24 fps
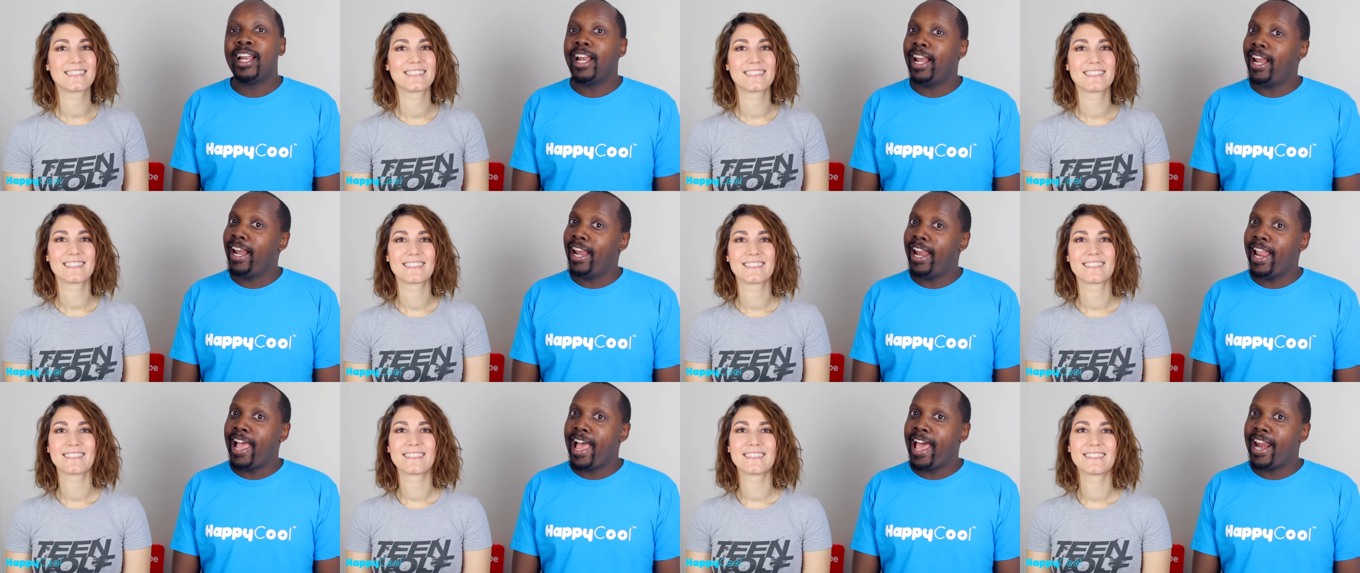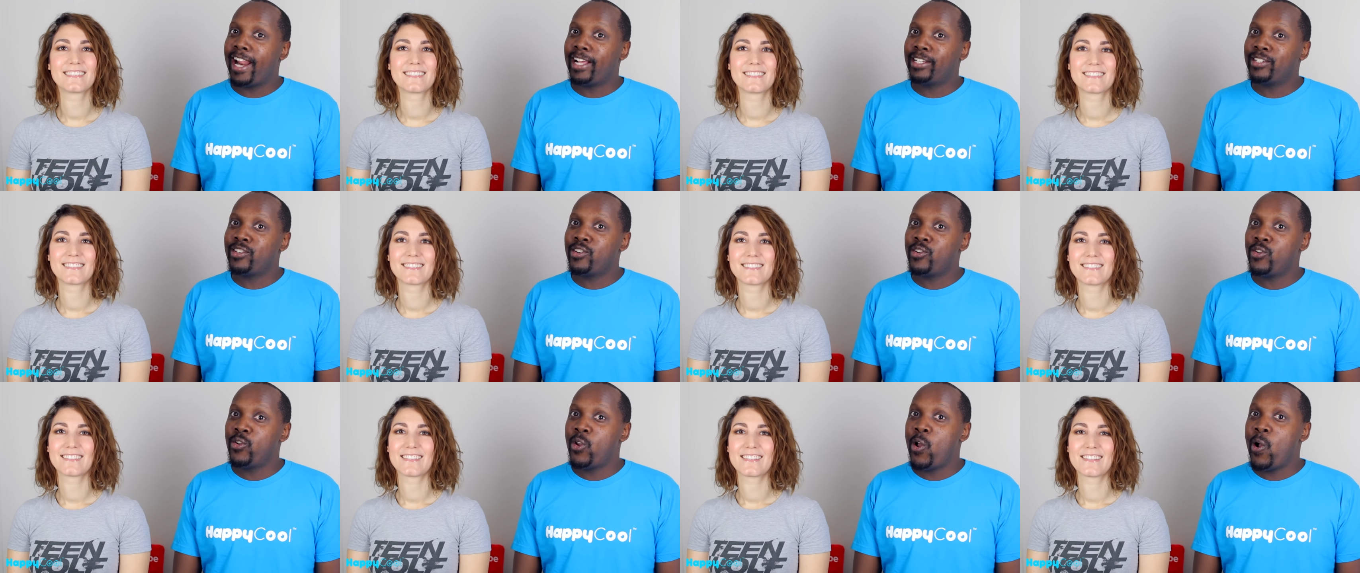Speaker 1: let
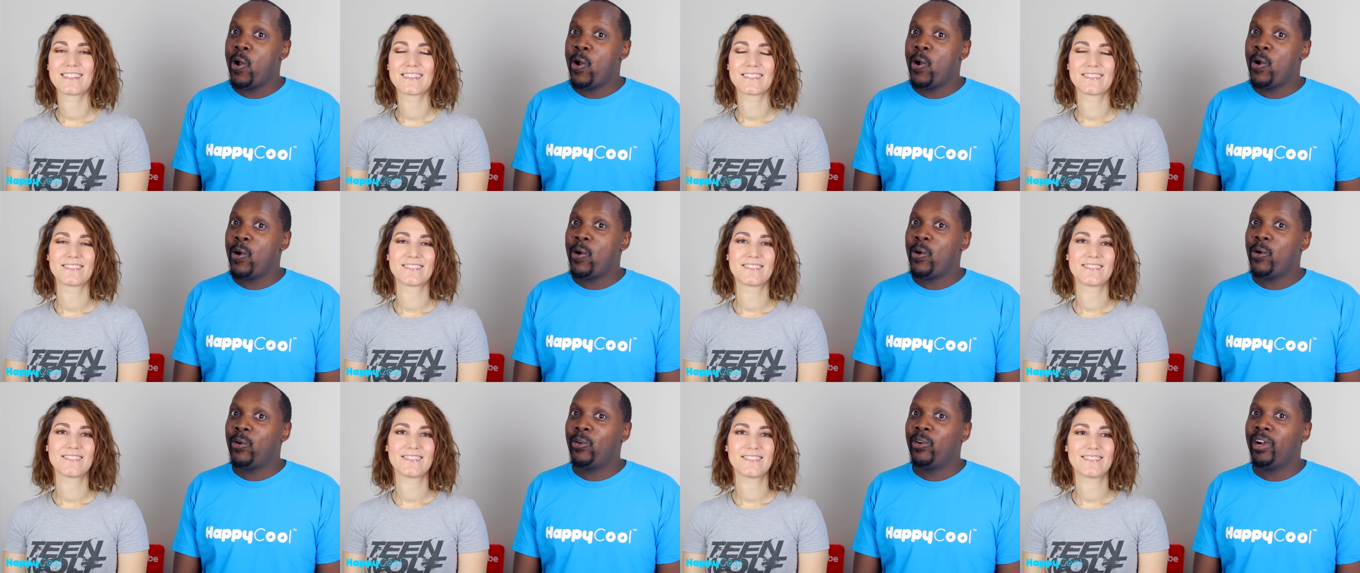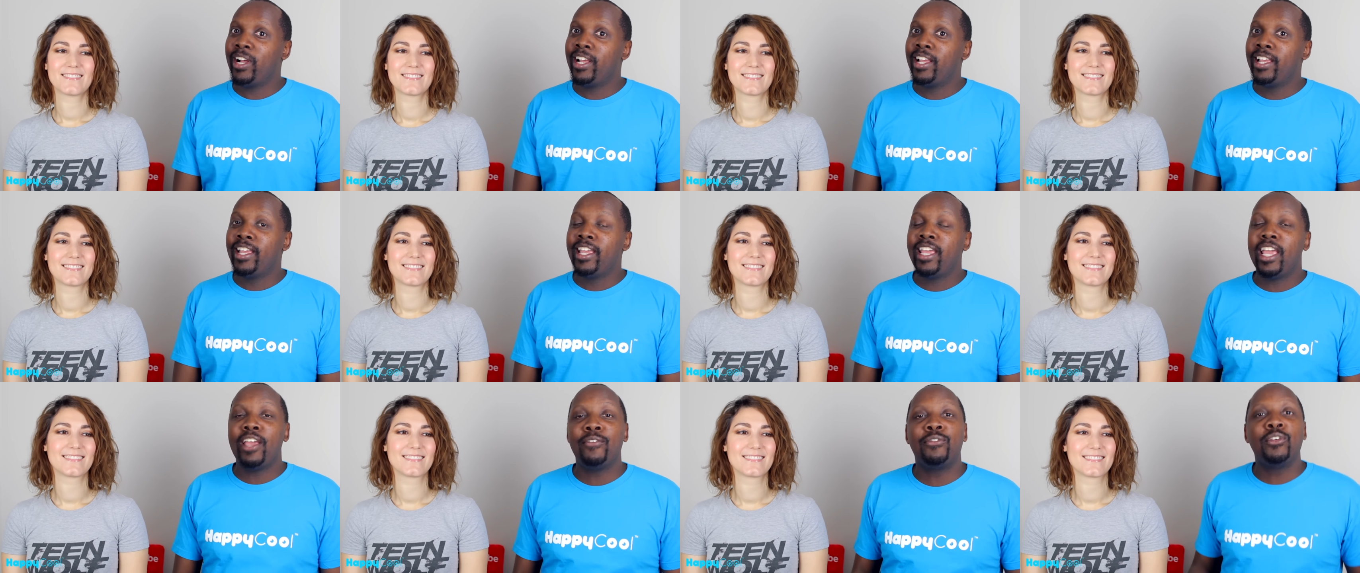us know.
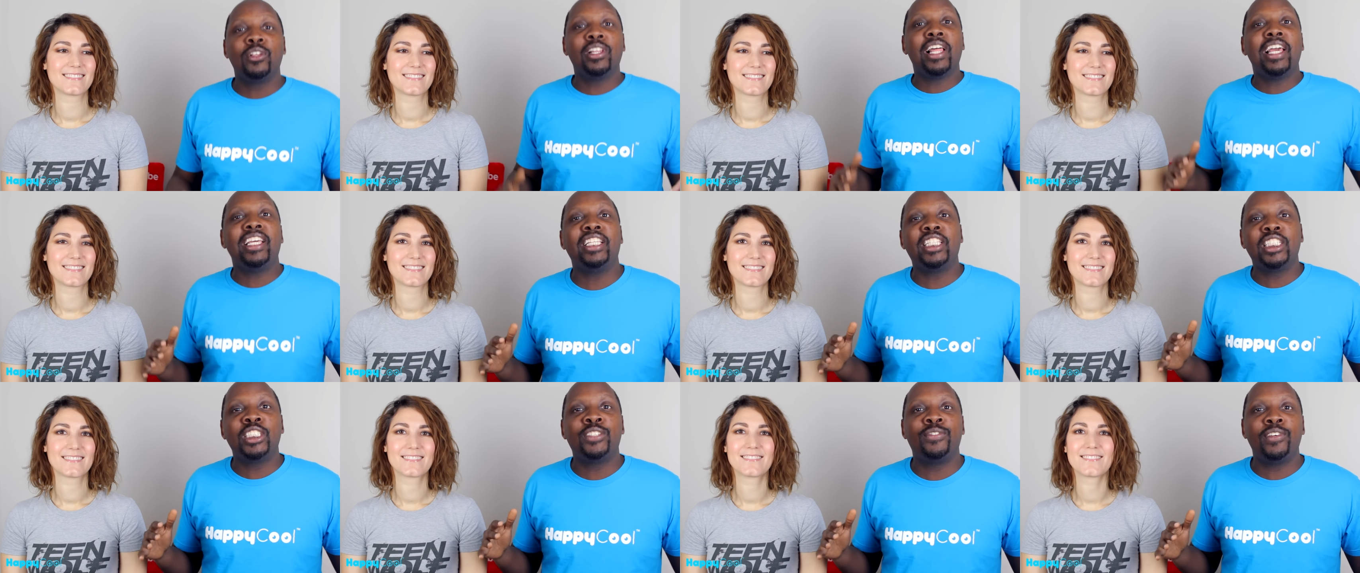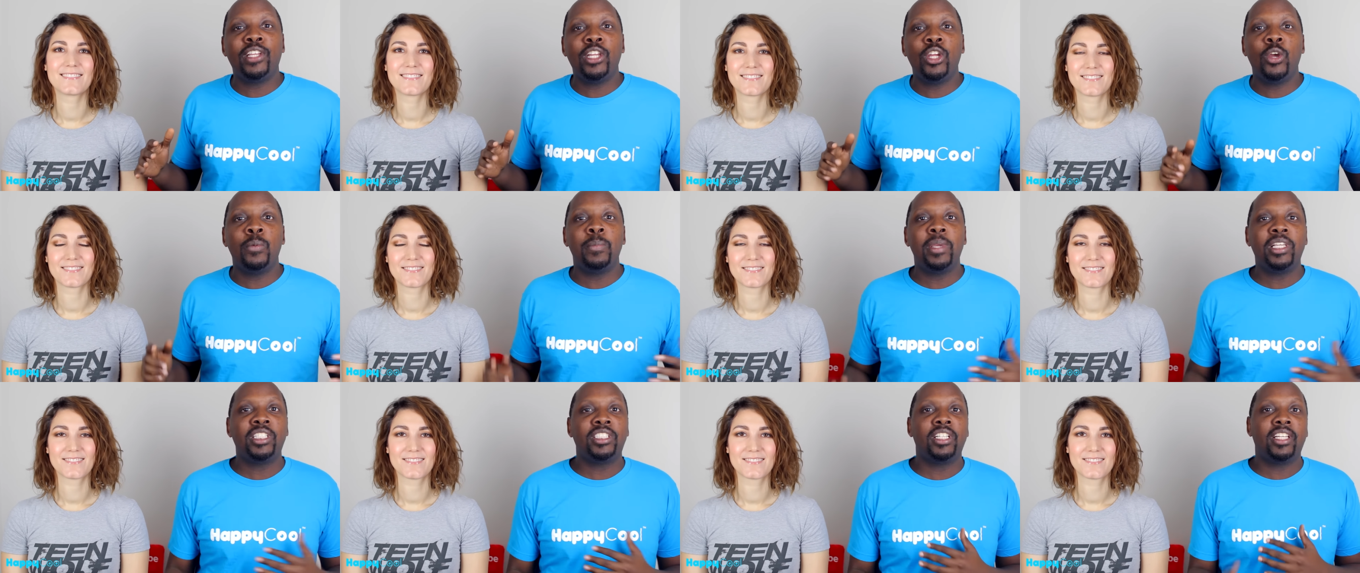If you like this
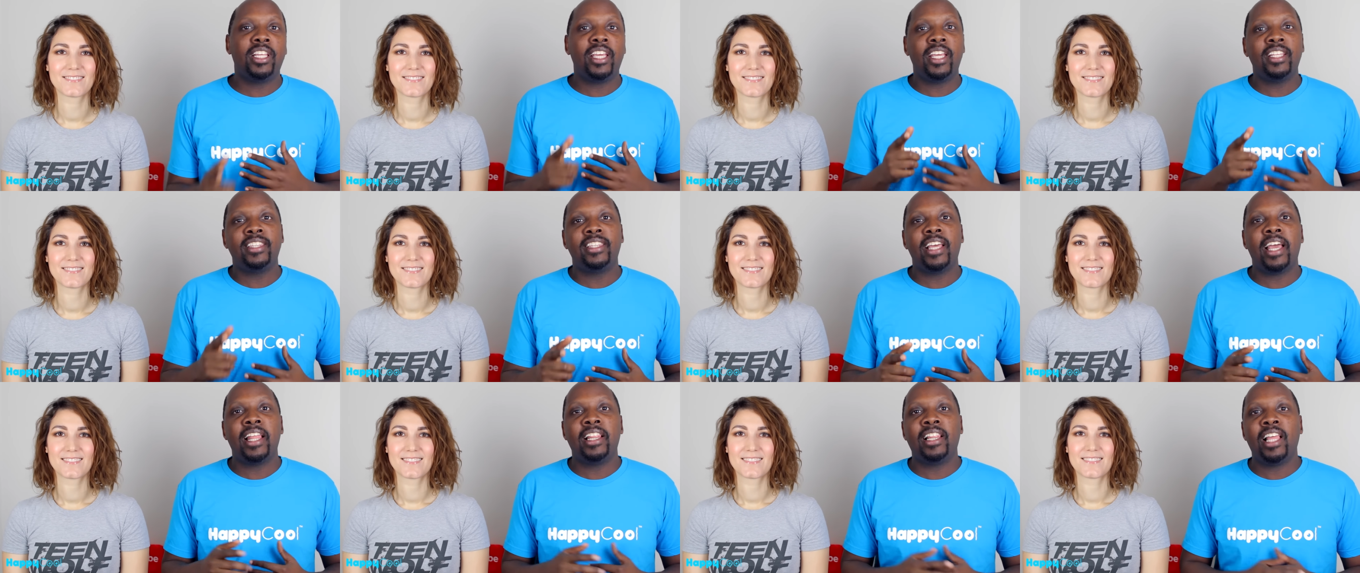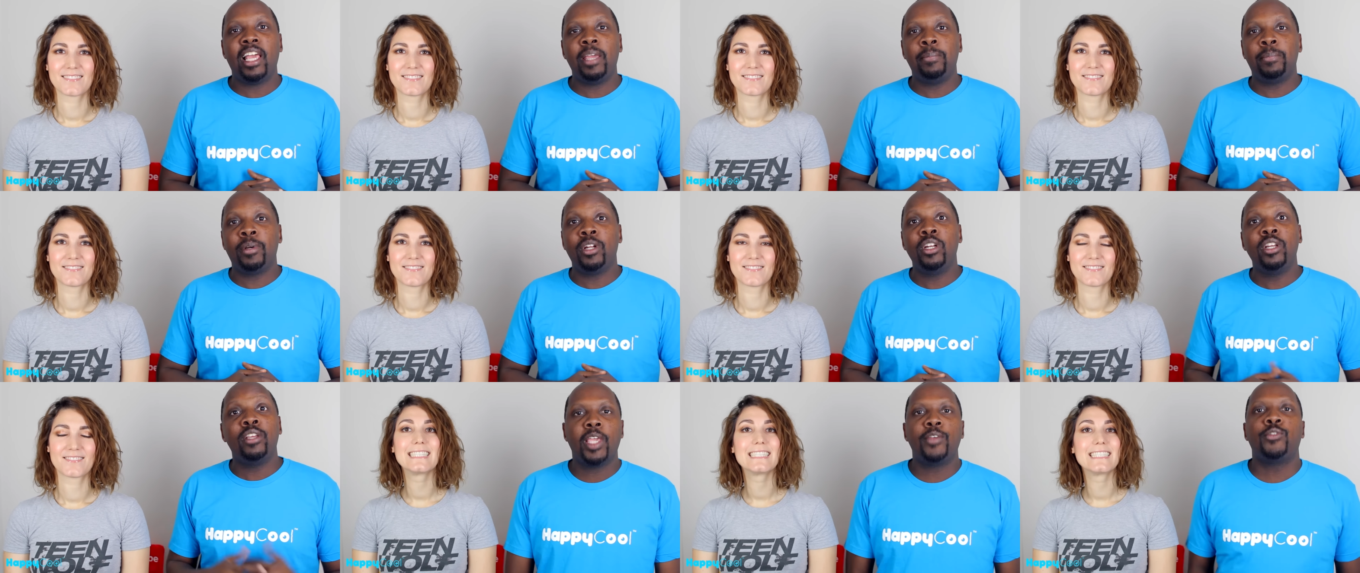video, make sure to hit that like button.